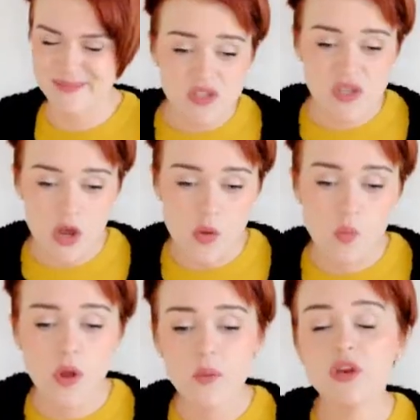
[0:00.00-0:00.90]
So
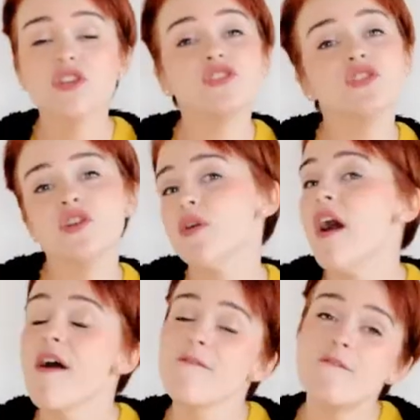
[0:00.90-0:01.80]
what I want you to do,
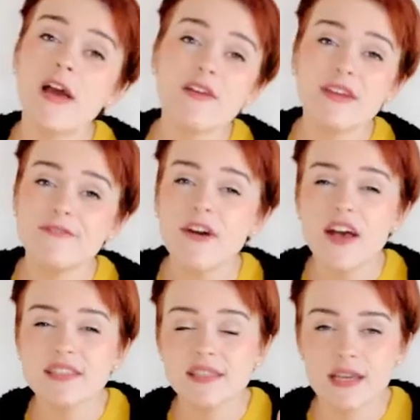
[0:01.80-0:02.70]
very
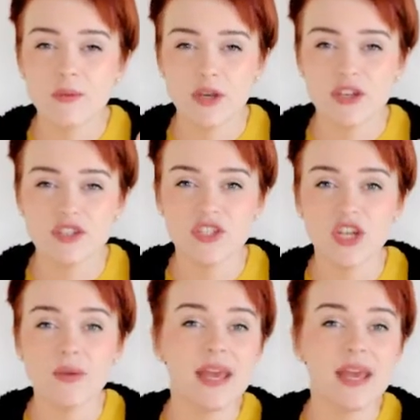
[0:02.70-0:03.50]
first thing I want you to do